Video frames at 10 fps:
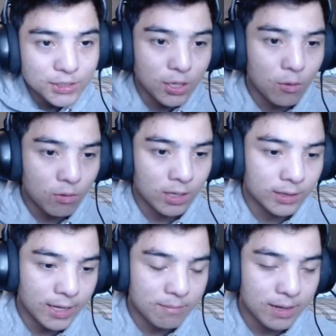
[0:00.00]
So uh,
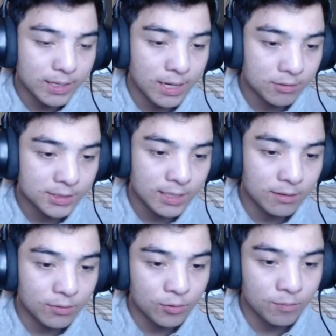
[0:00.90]
the
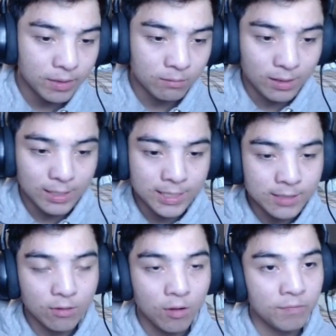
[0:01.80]
BUYGHC new
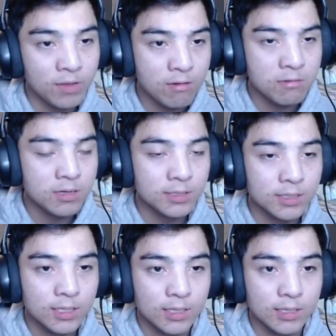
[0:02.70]
permalink owner
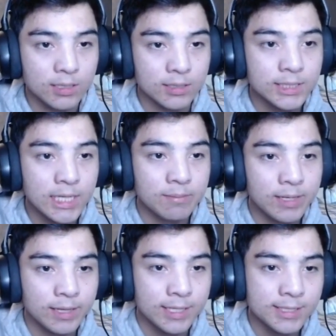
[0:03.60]
Uh, send
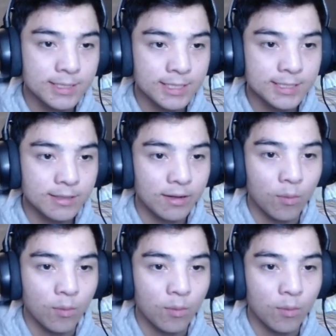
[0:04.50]
me this list.